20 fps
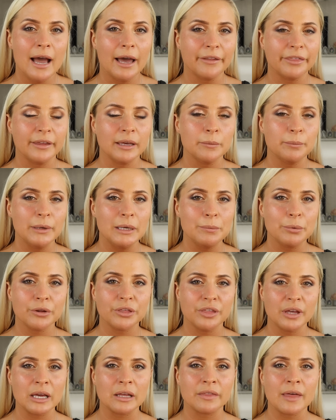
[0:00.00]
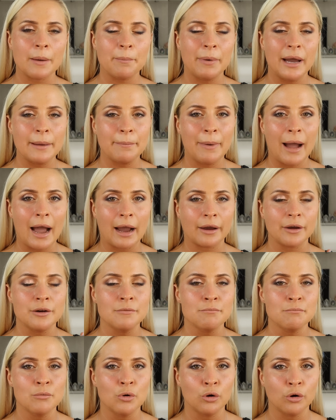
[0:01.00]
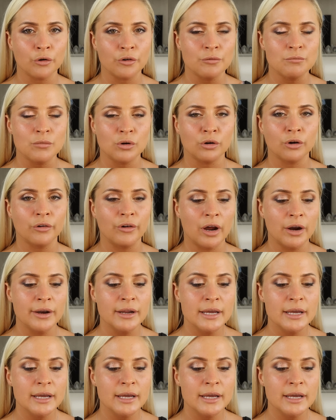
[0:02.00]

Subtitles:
I think people think that by packing more and more on,